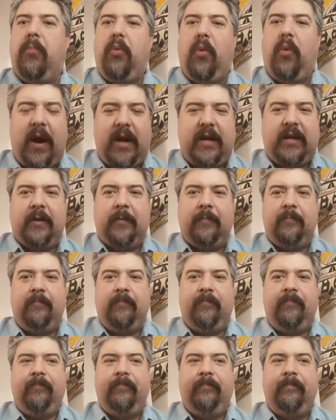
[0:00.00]

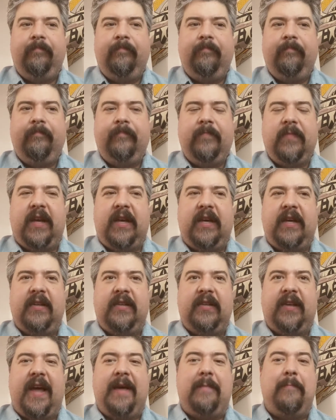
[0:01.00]
Brighton
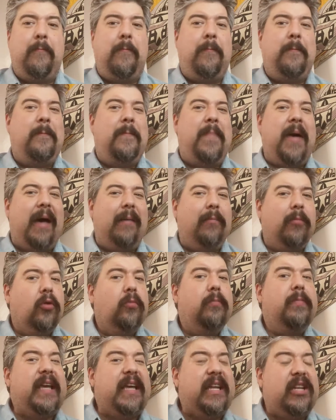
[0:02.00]
is a
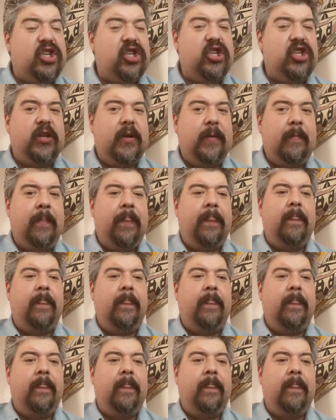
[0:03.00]
pebble beach,